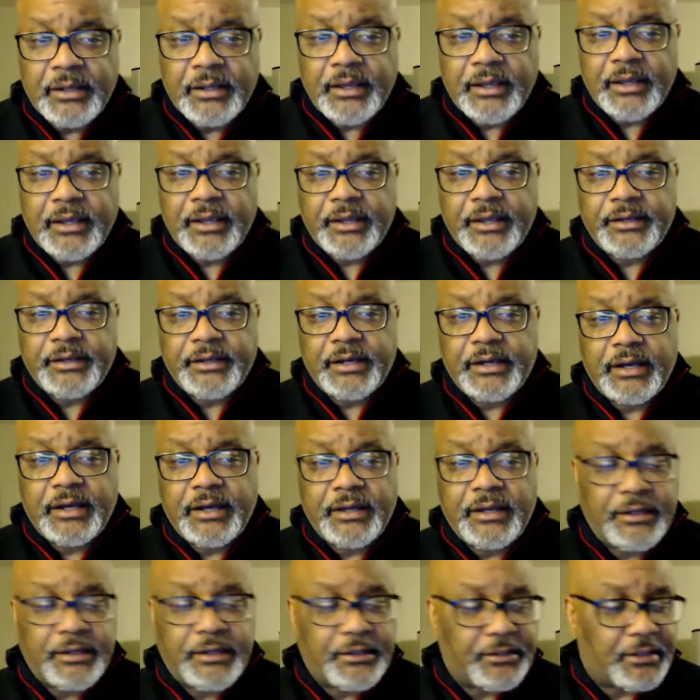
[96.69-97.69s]
And
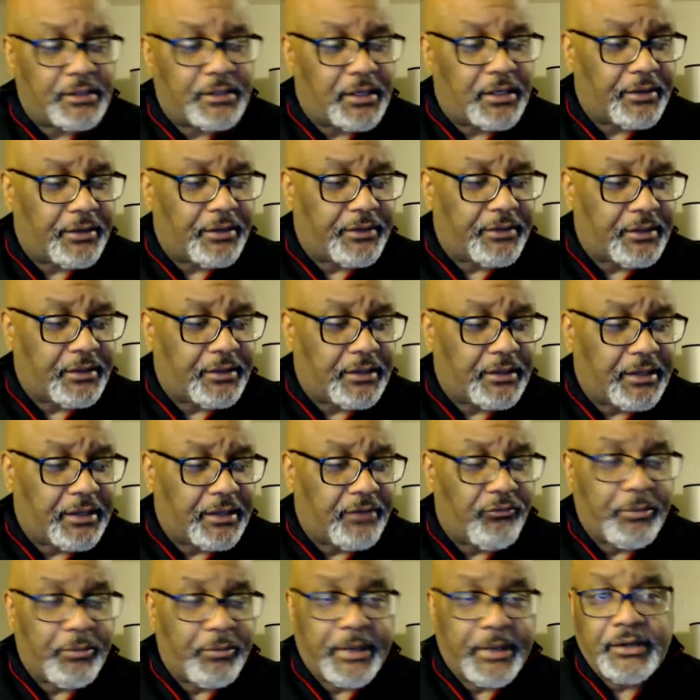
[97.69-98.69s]
let
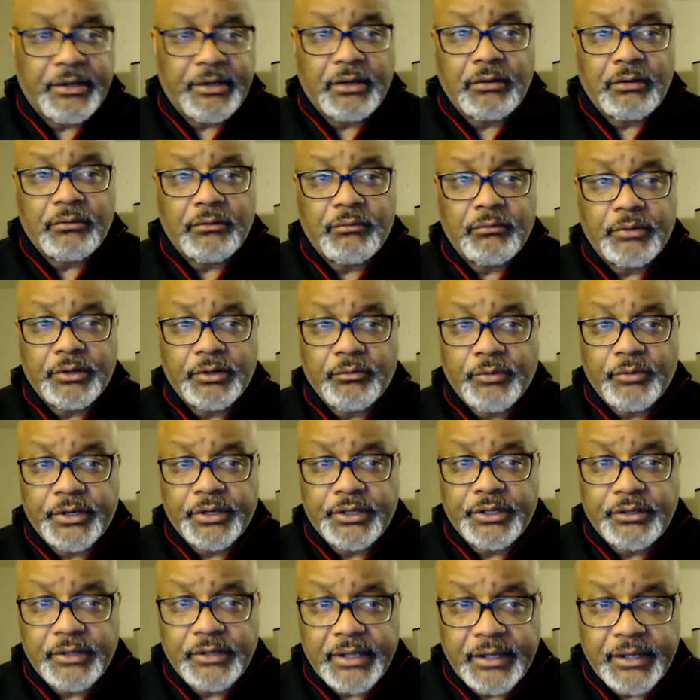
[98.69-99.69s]
everybody know where
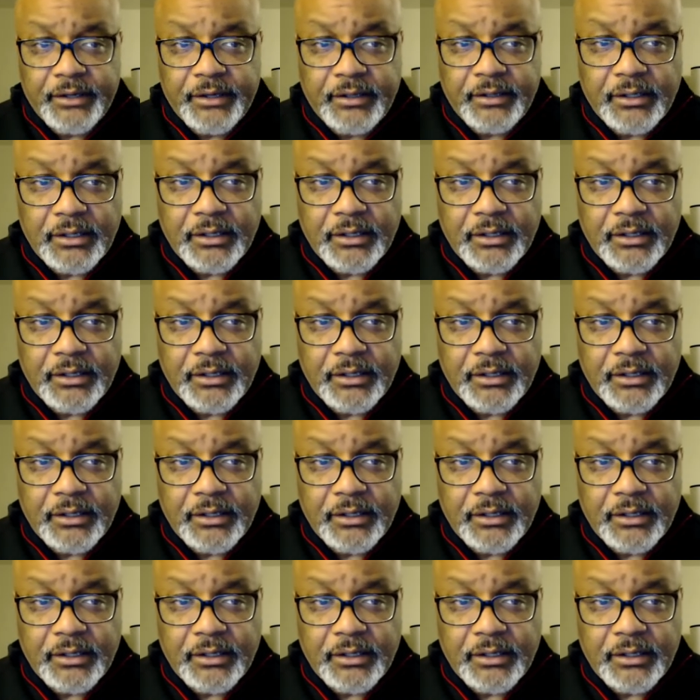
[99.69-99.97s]
you're headed.